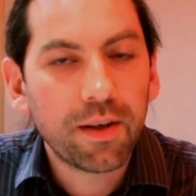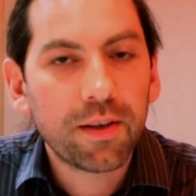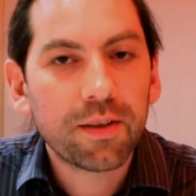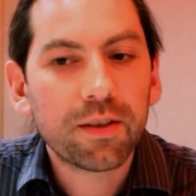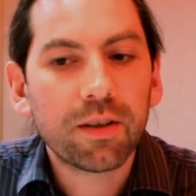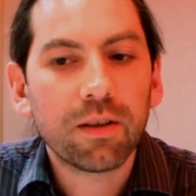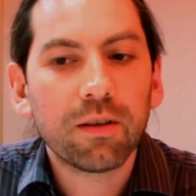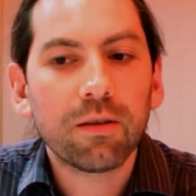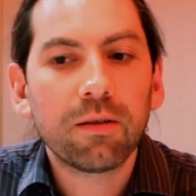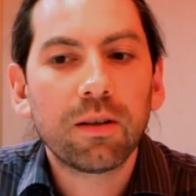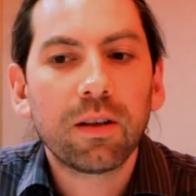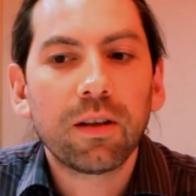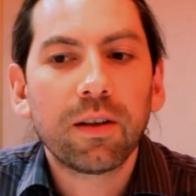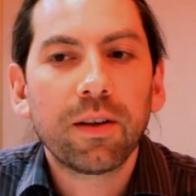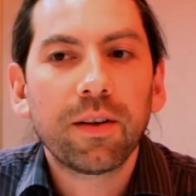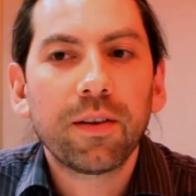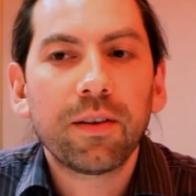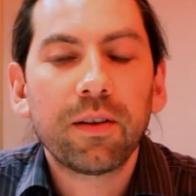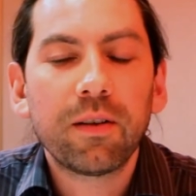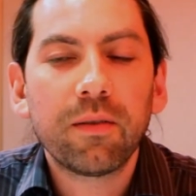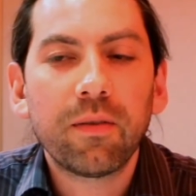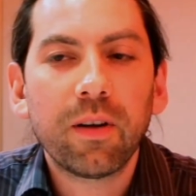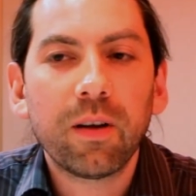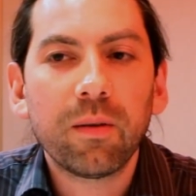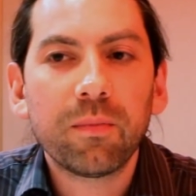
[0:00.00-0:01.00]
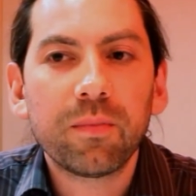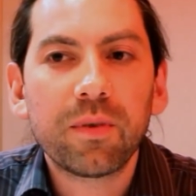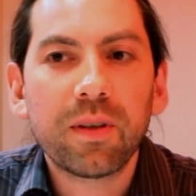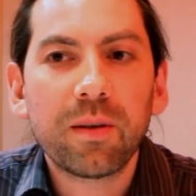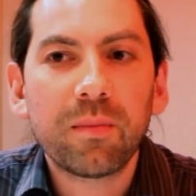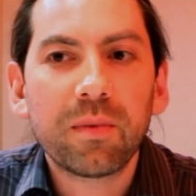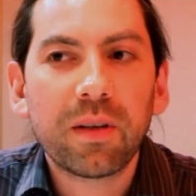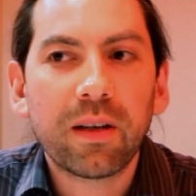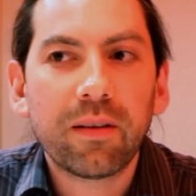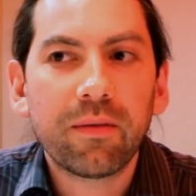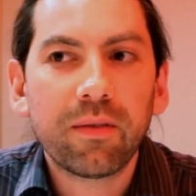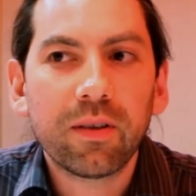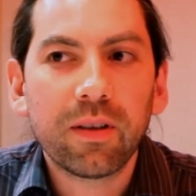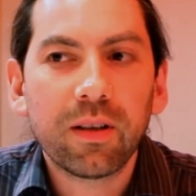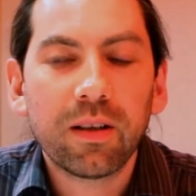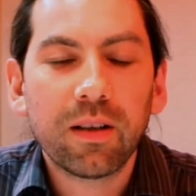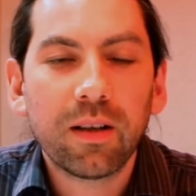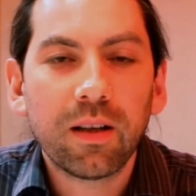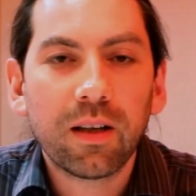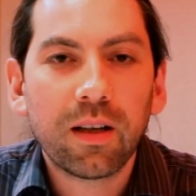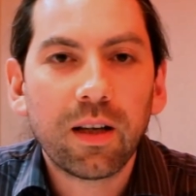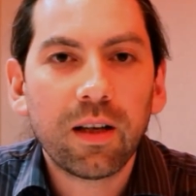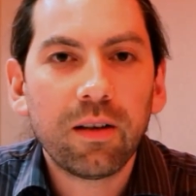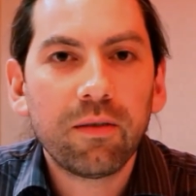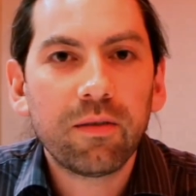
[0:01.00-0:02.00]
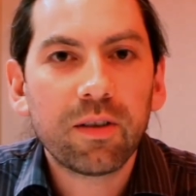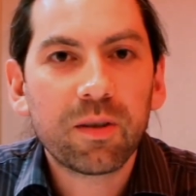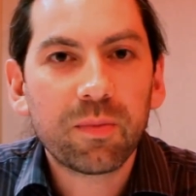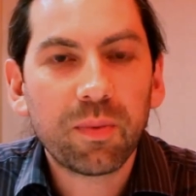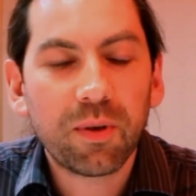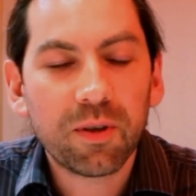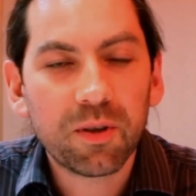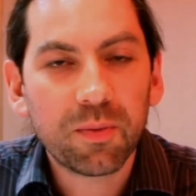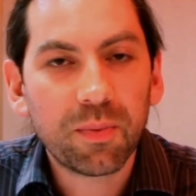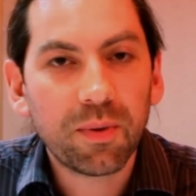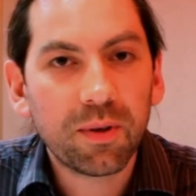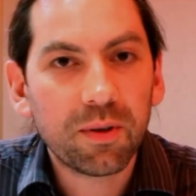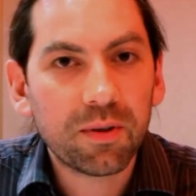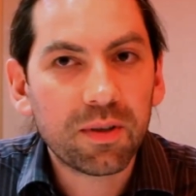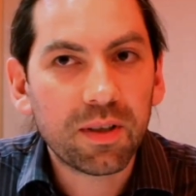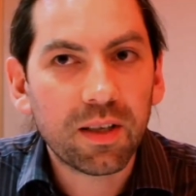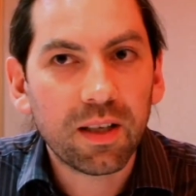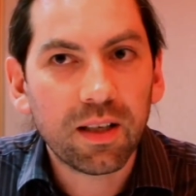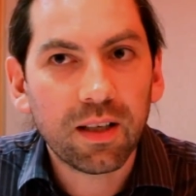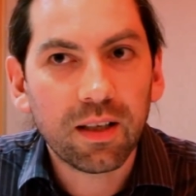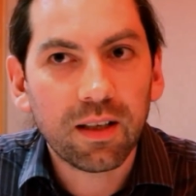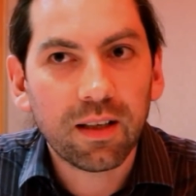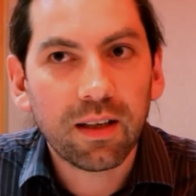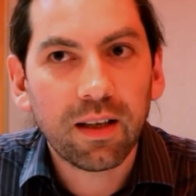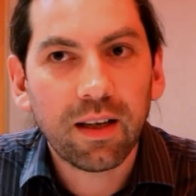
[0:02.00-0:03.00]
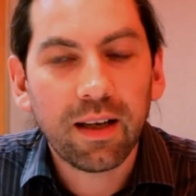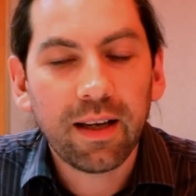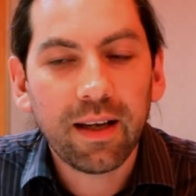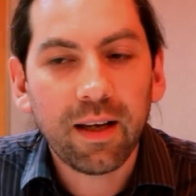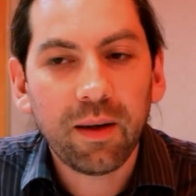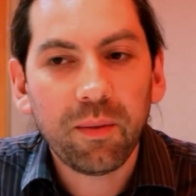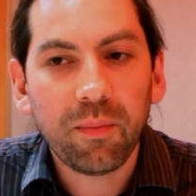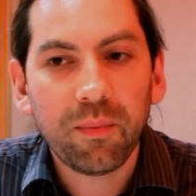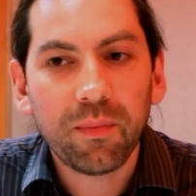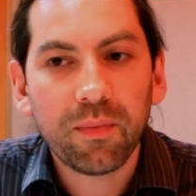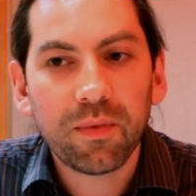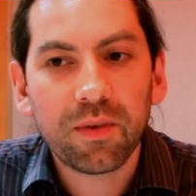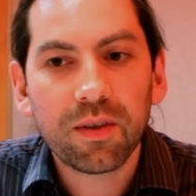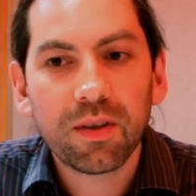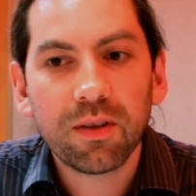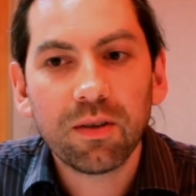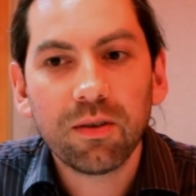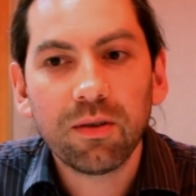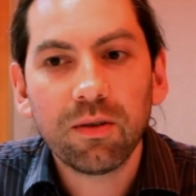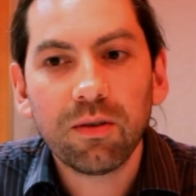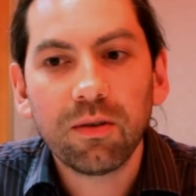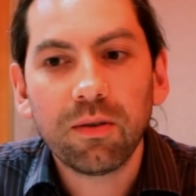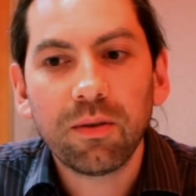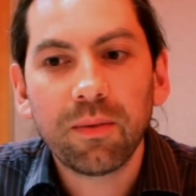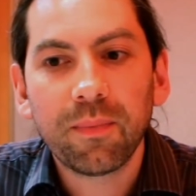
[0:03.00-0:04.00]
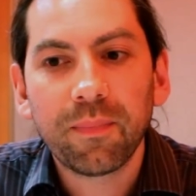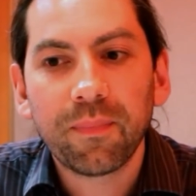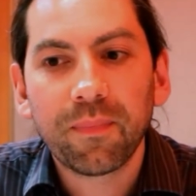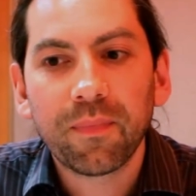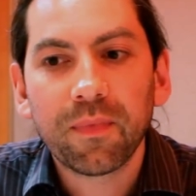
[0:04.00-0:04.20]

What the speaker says: So development teams have a kind of responsibility to